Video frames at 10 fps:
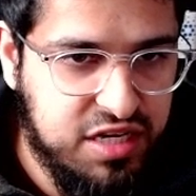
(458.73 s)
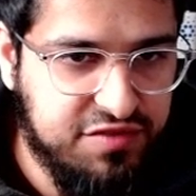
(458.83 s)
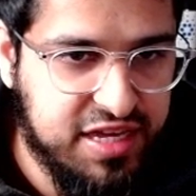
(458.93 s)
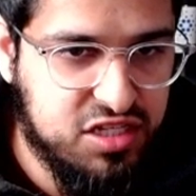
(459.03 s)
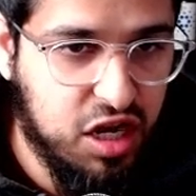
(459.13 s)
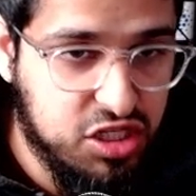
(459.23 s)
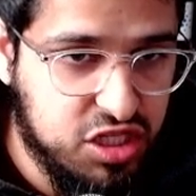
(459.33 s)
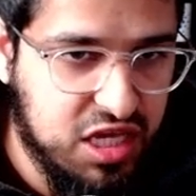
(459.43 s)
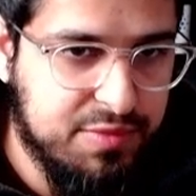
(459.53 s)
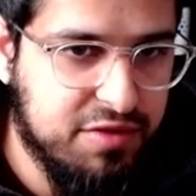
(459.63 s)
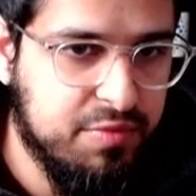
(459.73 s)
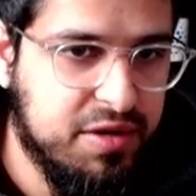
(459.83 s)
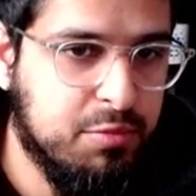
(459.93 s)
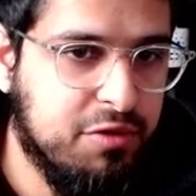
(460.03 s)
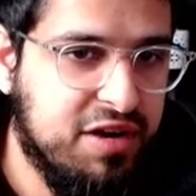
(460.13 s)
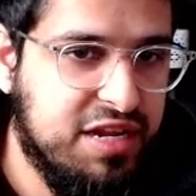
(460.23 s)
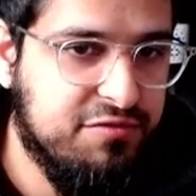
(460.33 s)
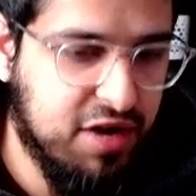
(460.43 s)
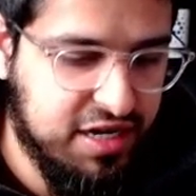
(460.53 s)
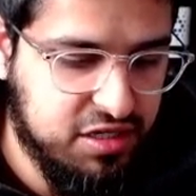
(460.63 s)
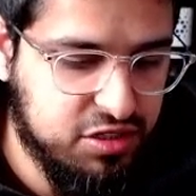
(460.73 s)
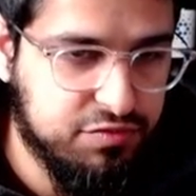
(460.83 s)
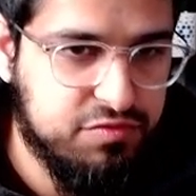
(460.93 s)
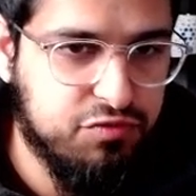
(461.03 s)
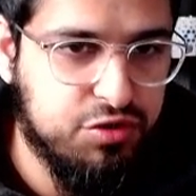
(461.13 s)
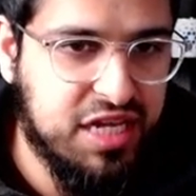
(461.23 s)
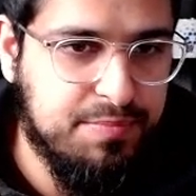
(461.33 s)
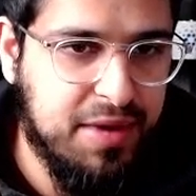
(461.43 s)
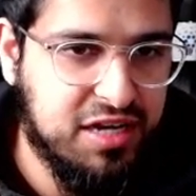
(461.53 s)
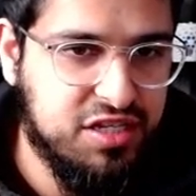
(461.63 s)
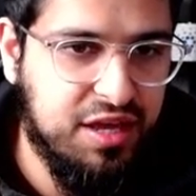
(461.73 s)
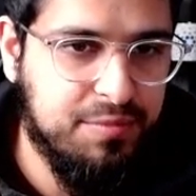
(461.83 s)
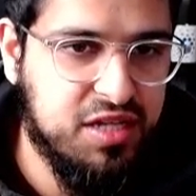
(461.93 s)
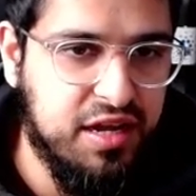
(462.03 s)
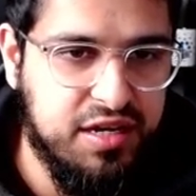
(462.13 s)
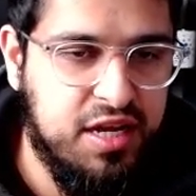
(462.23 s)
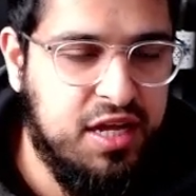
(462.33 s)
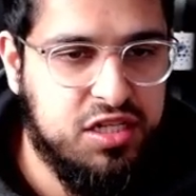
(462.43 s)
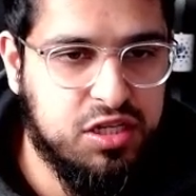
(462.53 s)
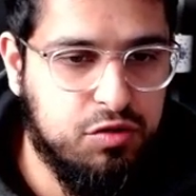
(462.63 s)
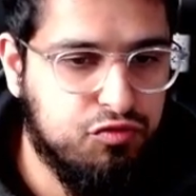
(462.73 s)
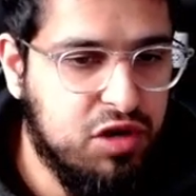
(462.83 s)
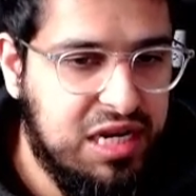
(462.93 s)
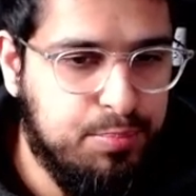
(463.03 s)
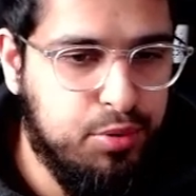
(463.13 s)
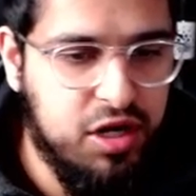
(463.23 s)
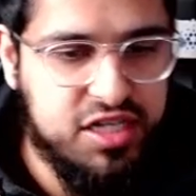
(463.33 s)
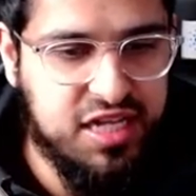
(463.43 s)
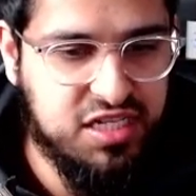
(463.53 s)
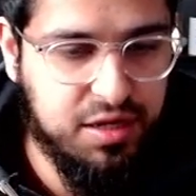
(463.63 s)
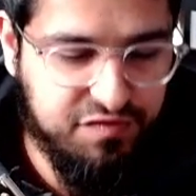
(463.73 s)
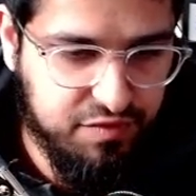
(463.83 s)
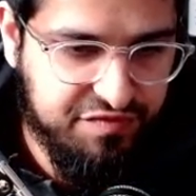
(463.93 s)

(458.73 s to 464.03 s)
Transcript: even get touched the EMA ribbon, and we're already ready to rotate back to the upside. So really bullish setup from